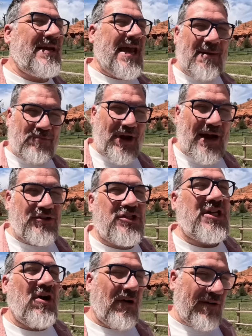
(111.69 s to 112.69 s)

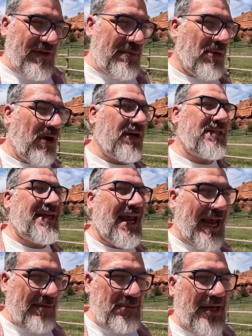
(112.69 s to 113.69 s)
campgrounds and RV parks
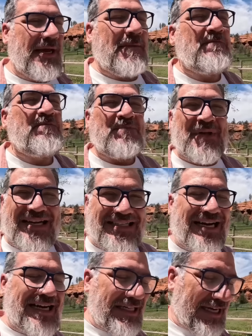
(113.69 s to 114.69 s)
can be
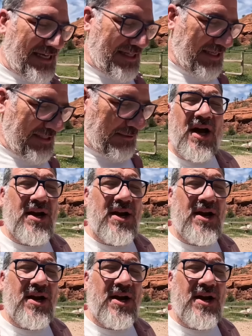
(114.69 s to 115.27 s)
tight like this.